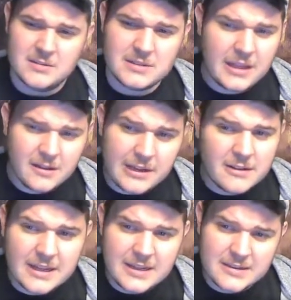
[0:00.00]
tell an
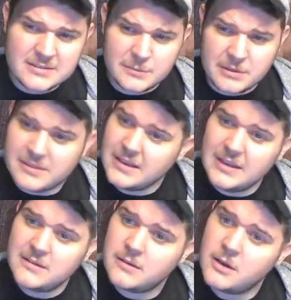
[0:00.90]
ally something they
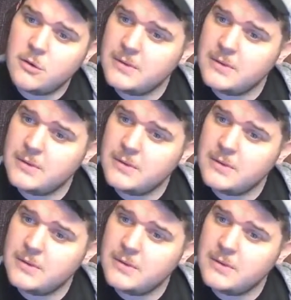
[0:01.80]
need to know.